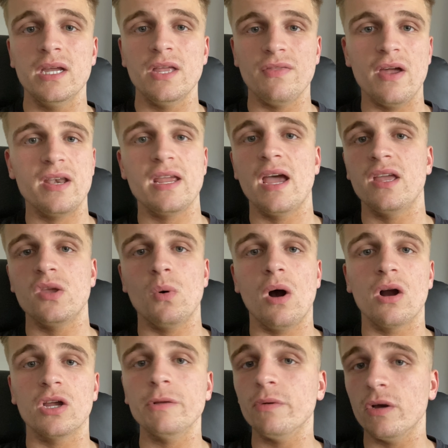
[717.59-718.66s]
then yeah, you are
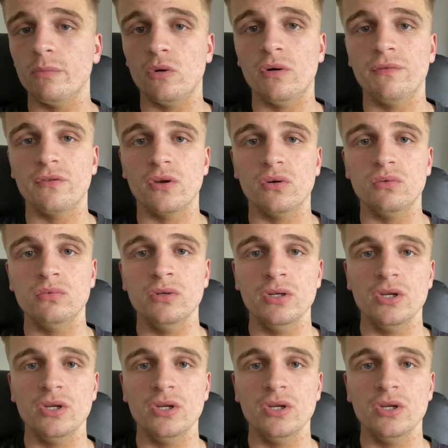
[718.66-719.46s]
going to burn more fuel